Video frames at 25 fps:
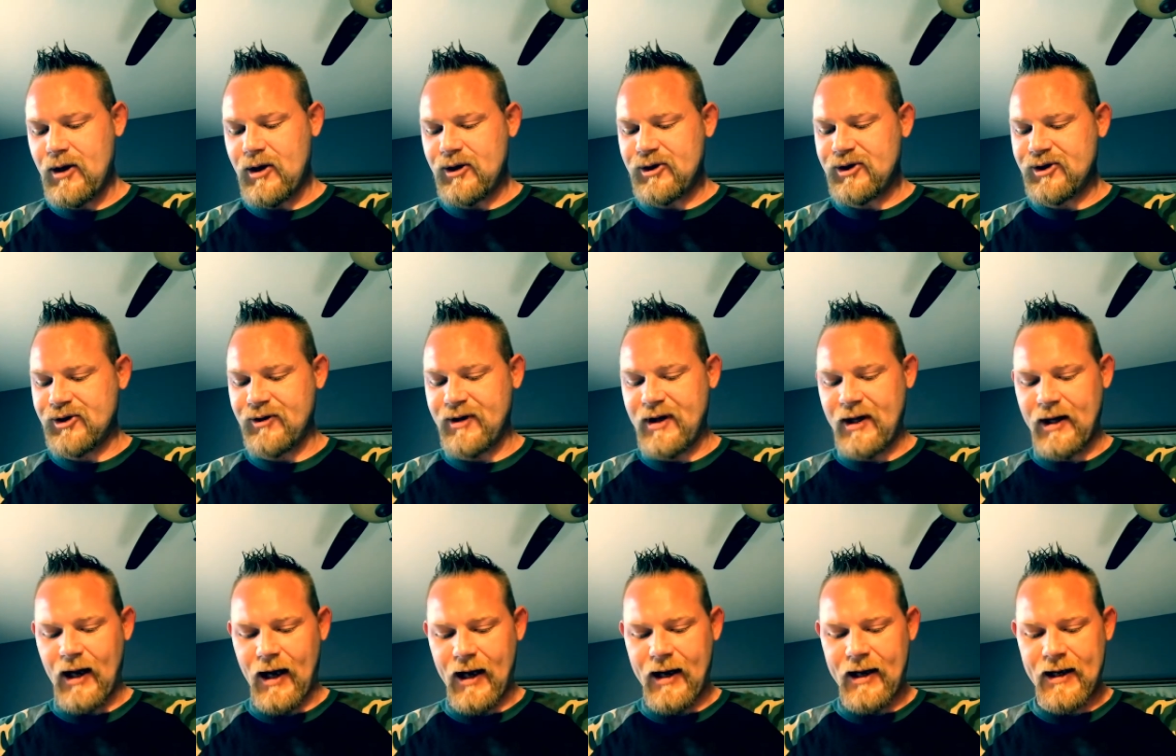so
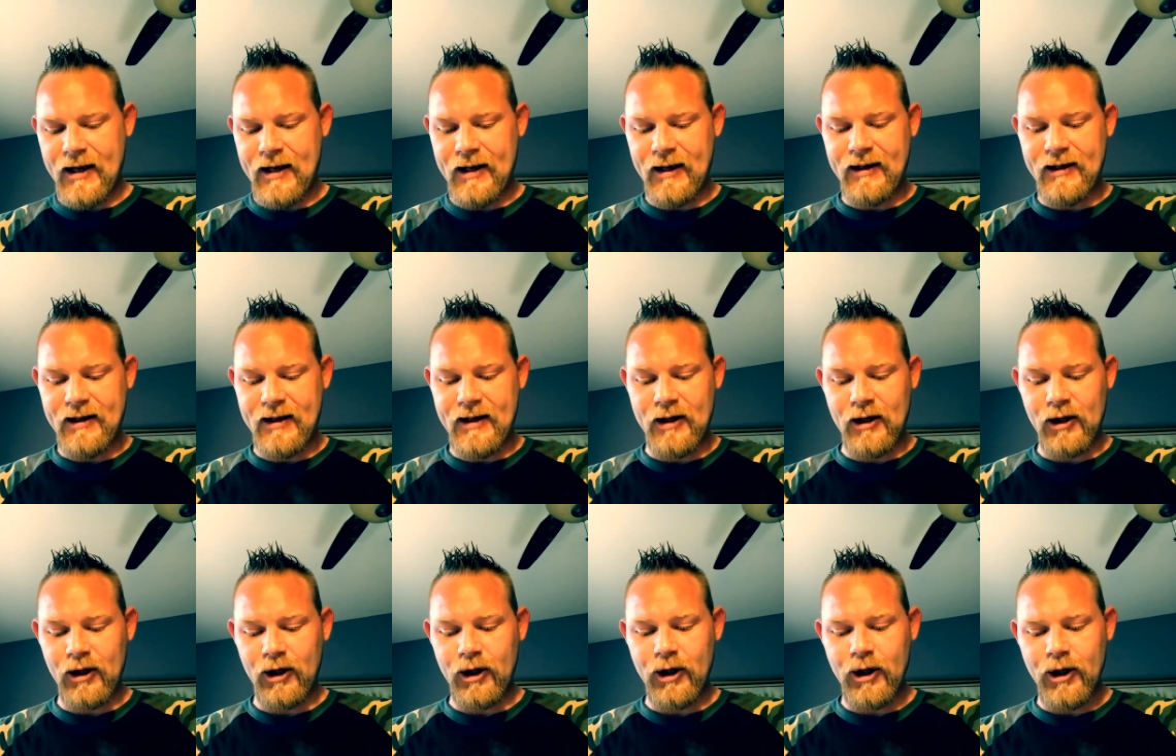that it
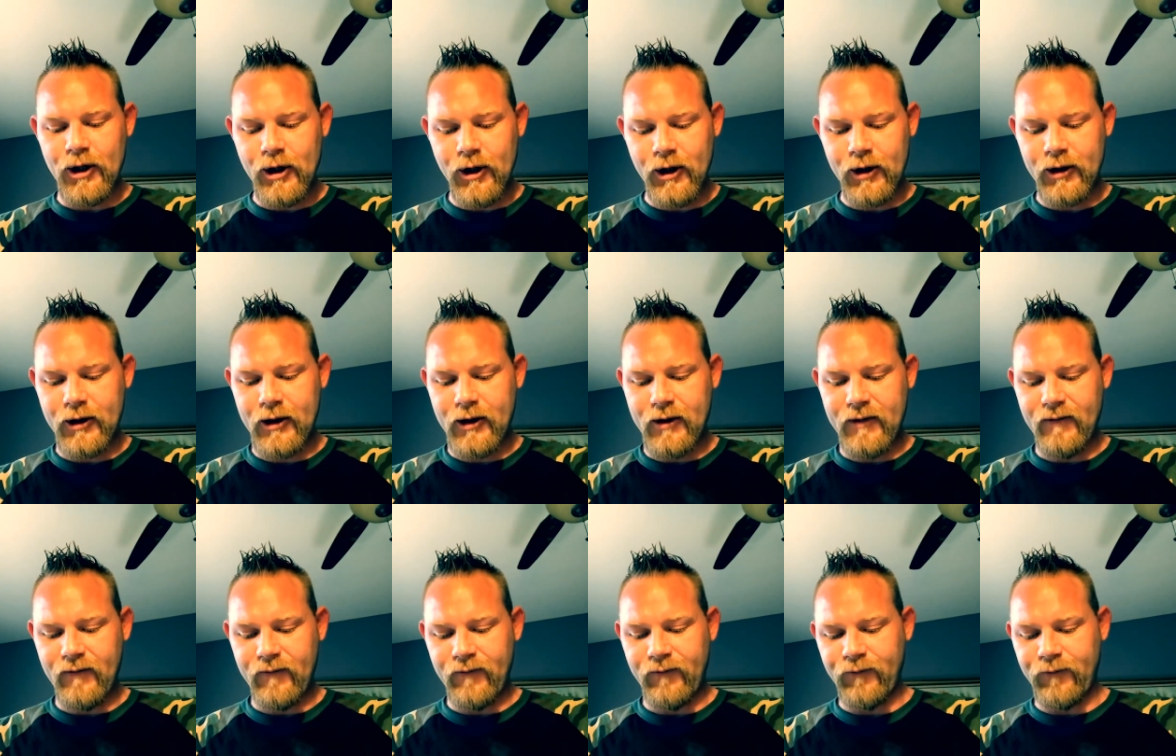can learn
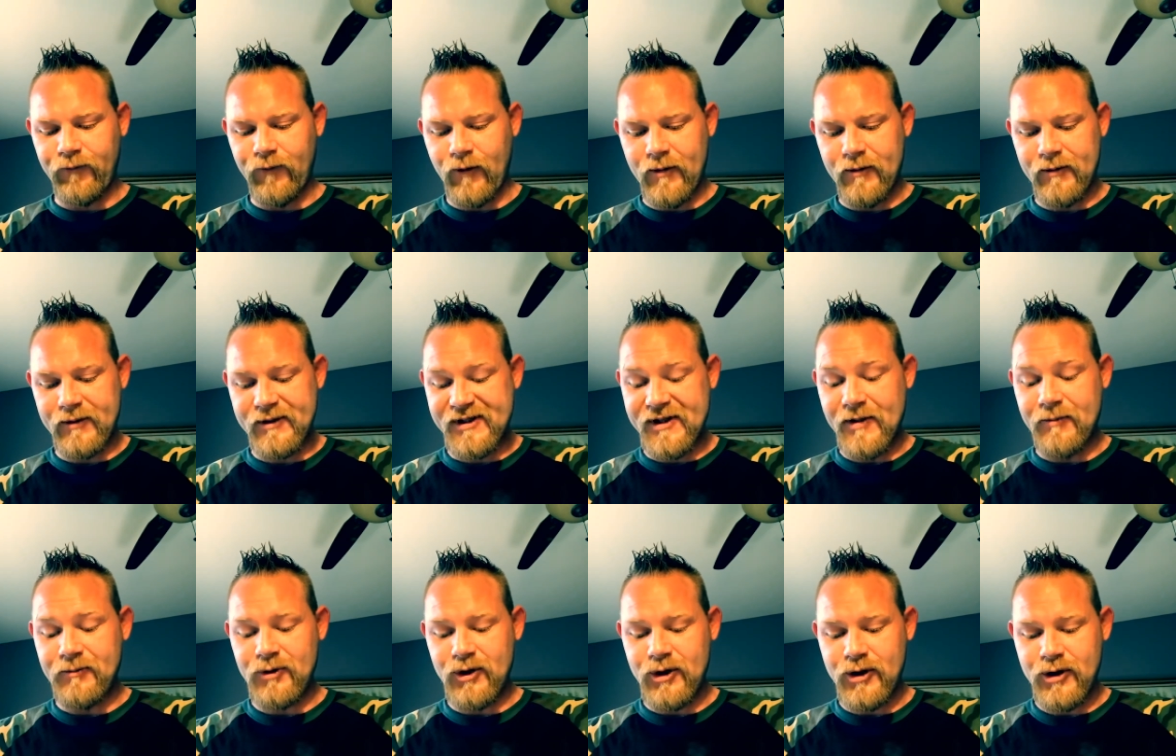from
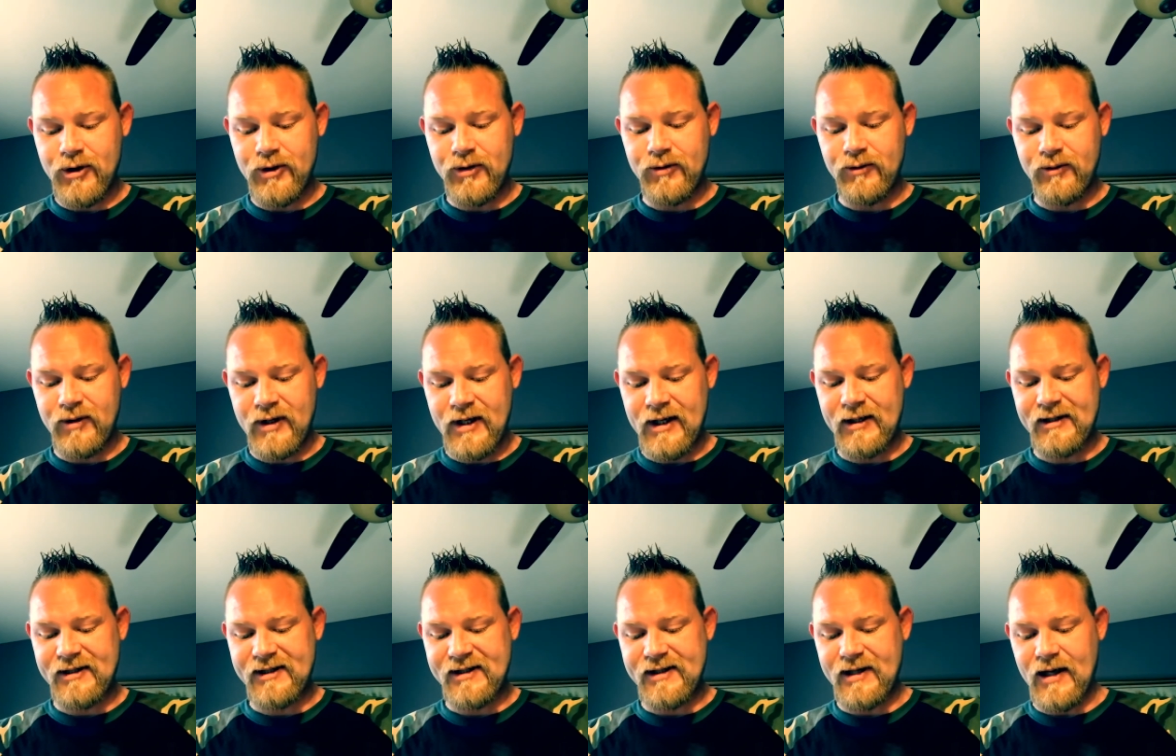some new
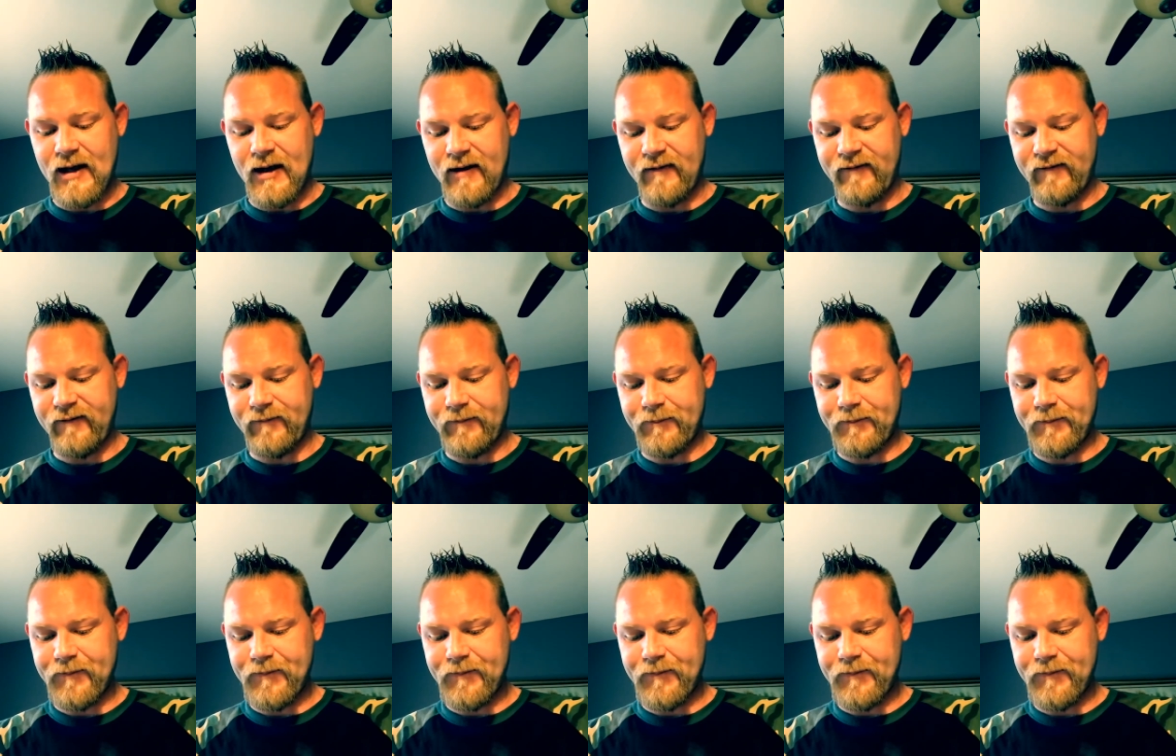neat stuff.